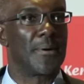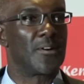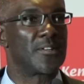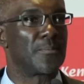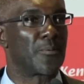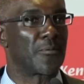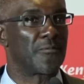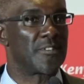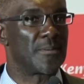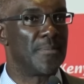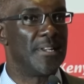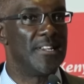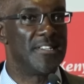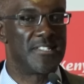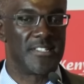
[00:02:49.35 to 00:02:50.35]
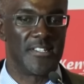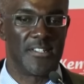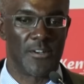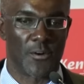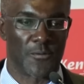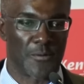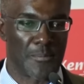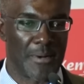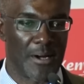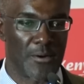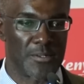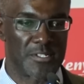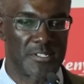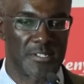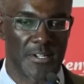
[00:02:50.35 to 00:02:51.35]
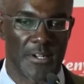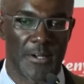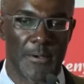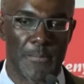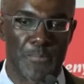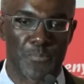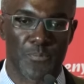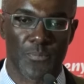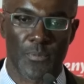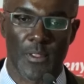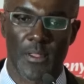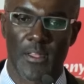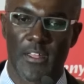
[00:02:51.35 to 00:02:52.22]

intense competition, especially from Middle East carriers,